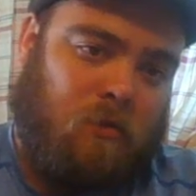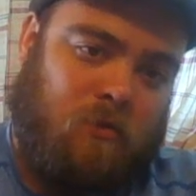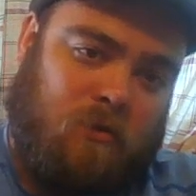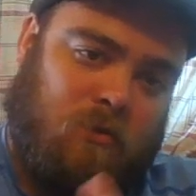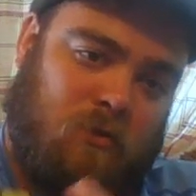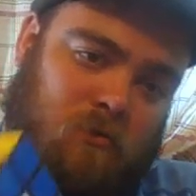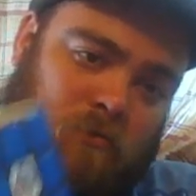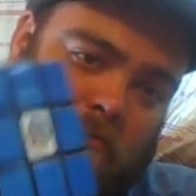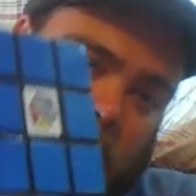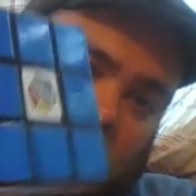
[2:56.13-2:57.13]
this
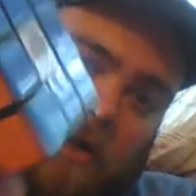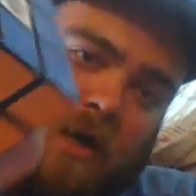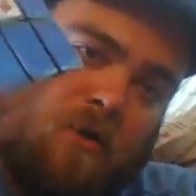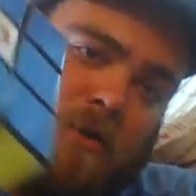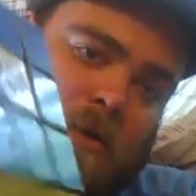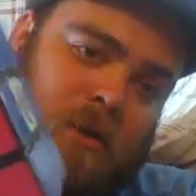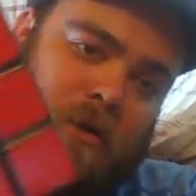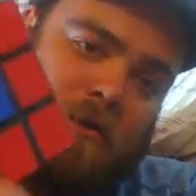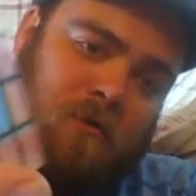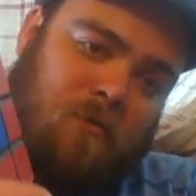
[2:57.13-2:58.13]
little pattern
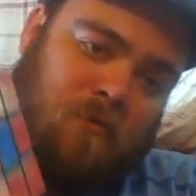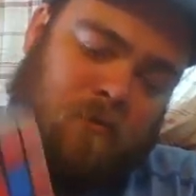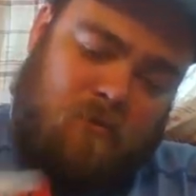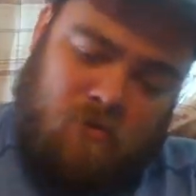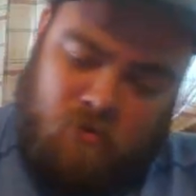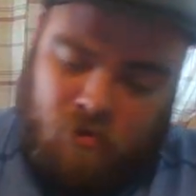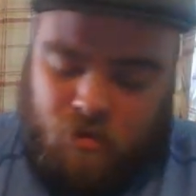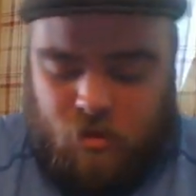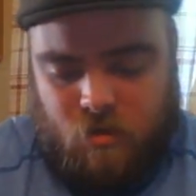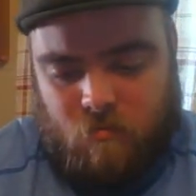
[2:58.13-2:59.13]
here,
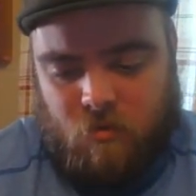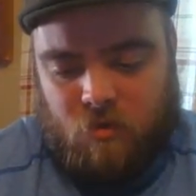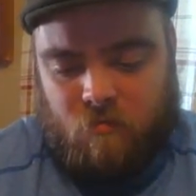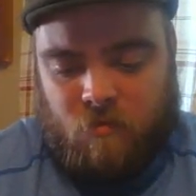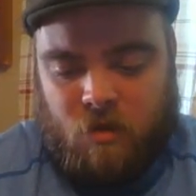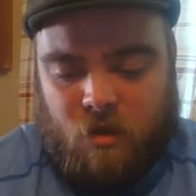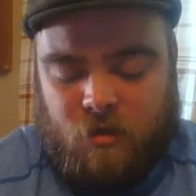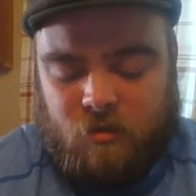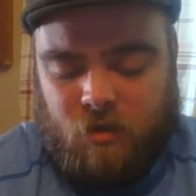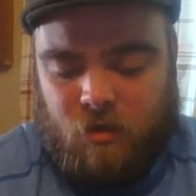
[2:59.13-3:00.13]
and then I
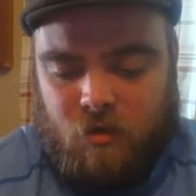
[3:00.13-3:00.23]
guess